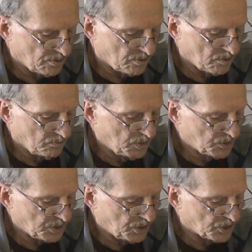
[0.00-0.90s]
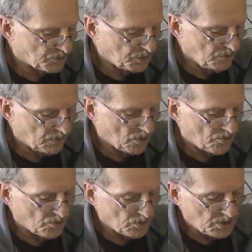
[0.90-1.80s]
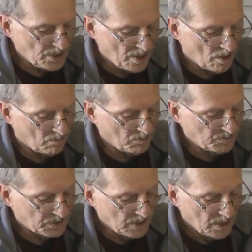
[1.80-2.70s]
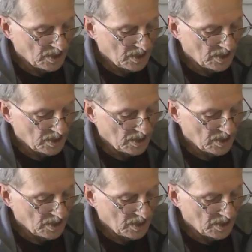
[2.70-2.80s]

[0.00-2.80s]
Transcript: your music history. You've got 13 albums,